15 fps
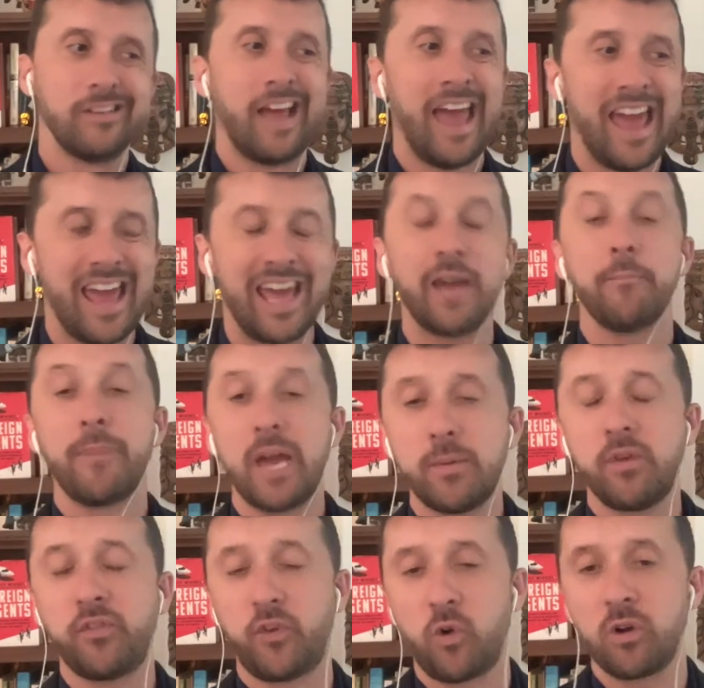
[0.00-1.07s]
hey,
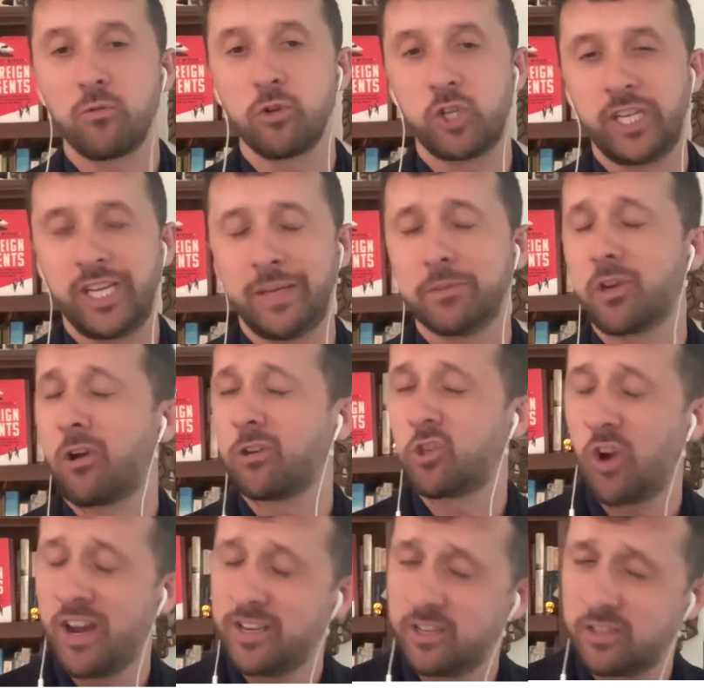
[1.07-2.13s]
maybe foreign regimes are
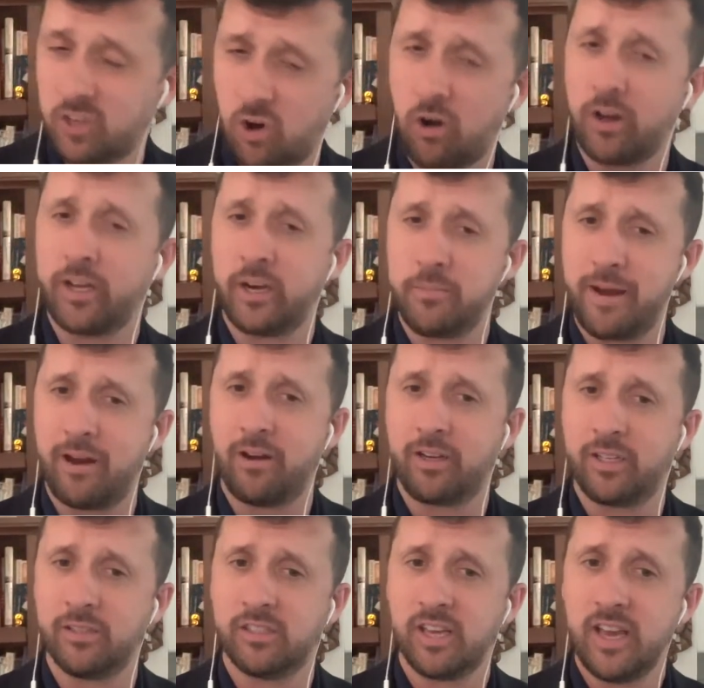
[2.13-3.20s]
trying to target
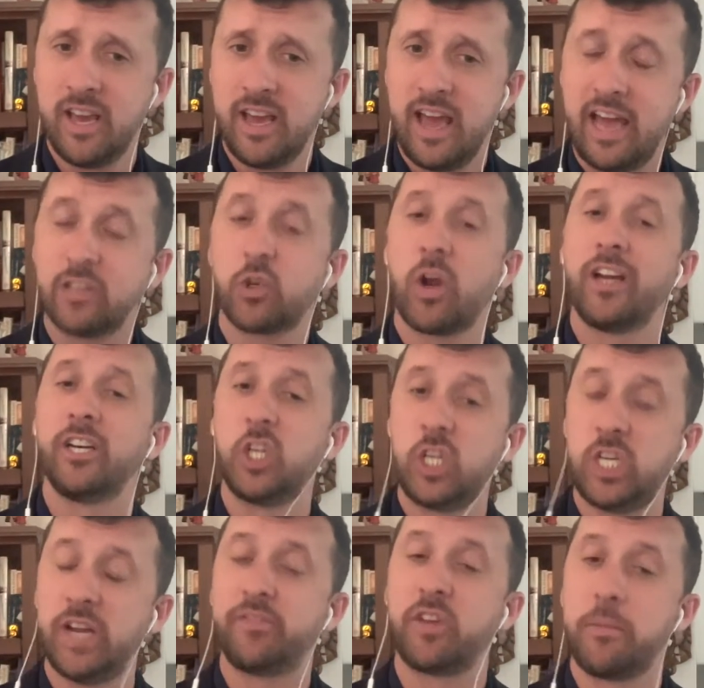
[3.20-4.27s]
Americans and trying to
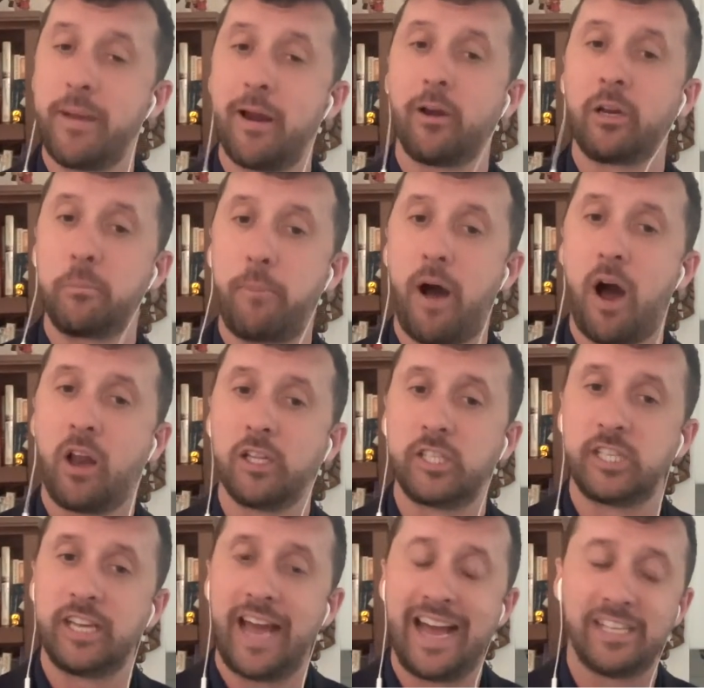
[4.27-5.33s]
shift American
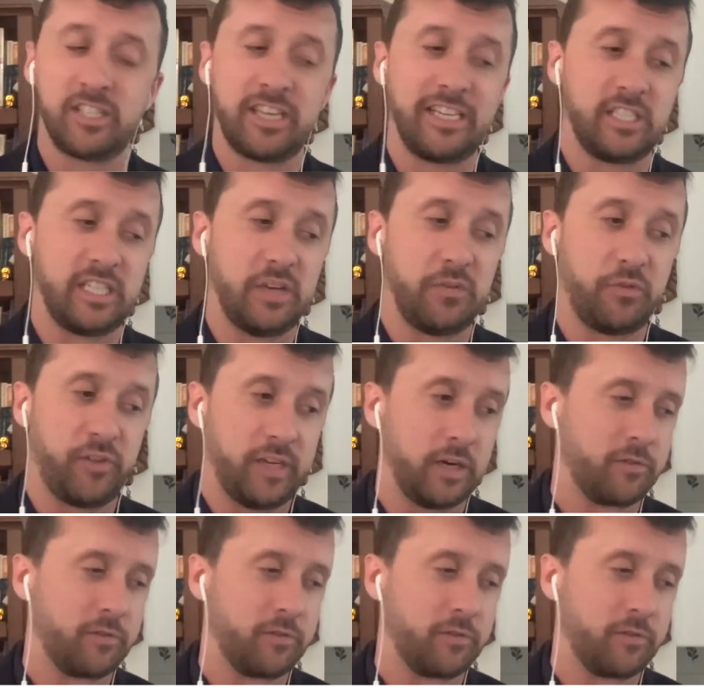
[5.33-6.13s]
policy as they see fit.